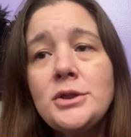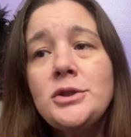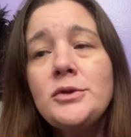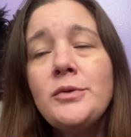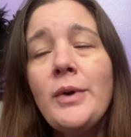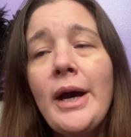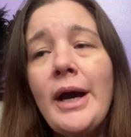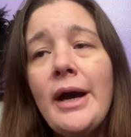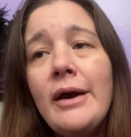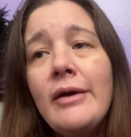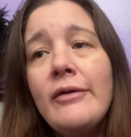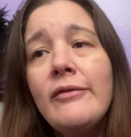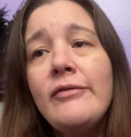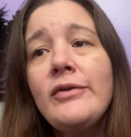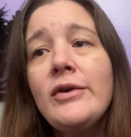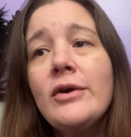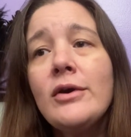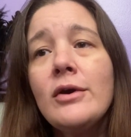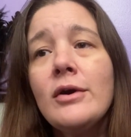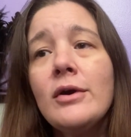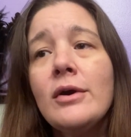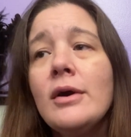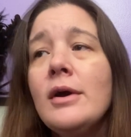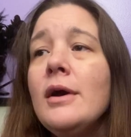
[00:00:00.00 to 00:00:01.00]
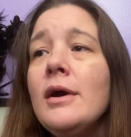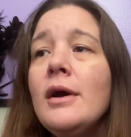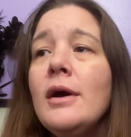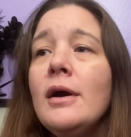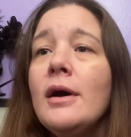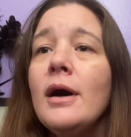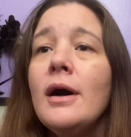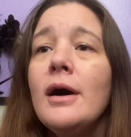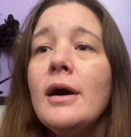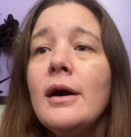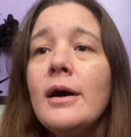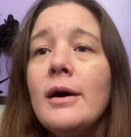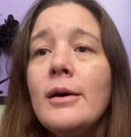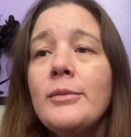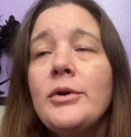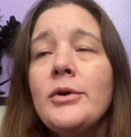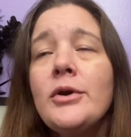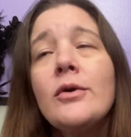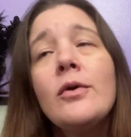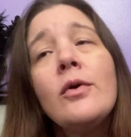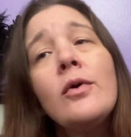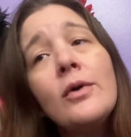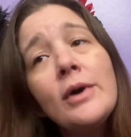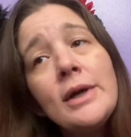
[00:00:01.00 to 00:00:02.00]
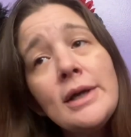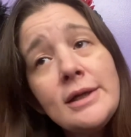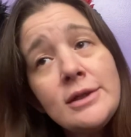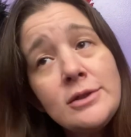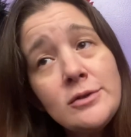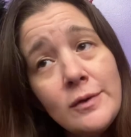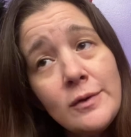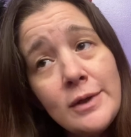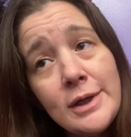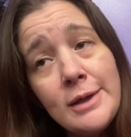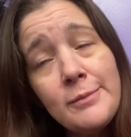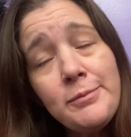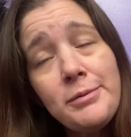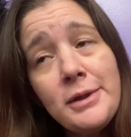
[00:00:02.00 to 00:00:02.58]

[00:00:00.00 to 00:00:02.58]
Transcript: You have your your hoity-toity